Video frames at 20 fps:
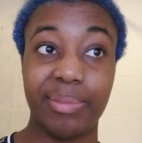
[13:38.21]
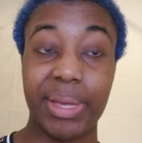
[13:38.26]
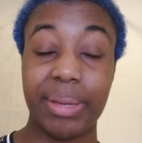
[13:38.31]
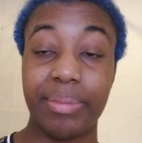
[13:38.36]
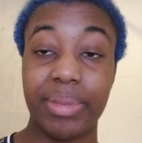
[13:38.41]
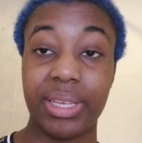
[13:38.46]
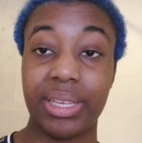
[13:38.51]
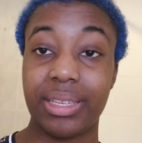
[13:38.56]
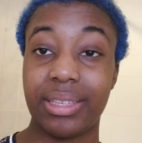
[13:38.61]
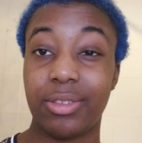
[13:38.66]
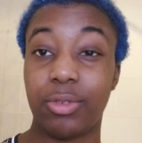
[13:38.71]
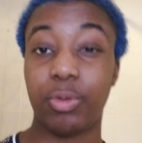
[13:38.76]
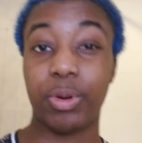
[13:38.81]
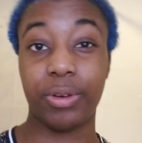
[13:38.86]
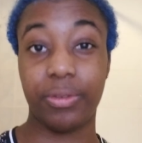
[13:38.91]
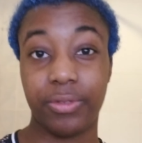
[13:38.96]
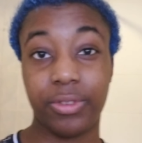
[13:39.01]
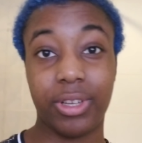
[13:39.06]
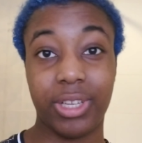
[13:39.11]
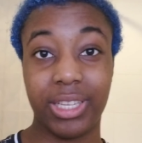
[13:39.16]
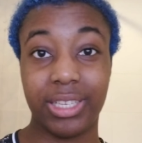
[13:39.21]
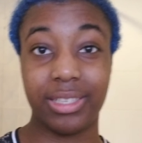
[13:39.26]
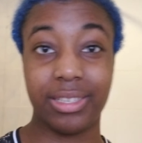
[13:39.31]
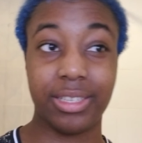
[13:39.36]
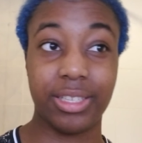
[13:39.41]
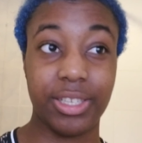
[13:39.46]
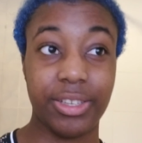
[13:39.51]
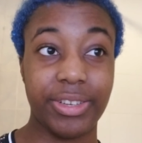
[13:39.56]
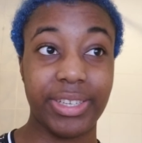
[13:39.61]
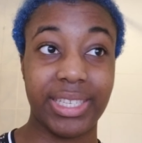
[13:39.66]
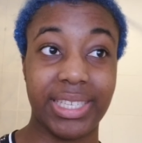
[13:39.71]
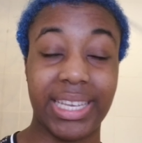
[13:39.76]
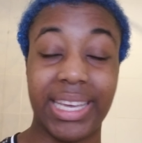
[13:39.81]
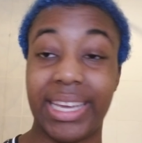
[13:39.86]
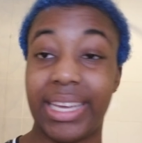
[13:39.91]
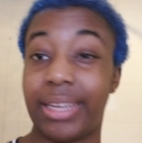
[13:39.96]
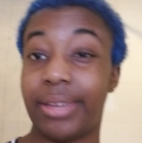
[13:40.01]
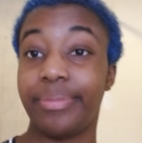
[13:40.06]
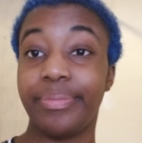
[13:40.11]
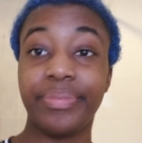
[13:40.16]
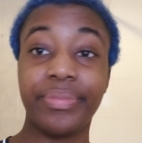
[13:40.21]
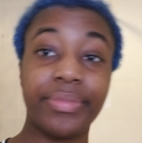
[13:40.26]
maybe $12 in the USA.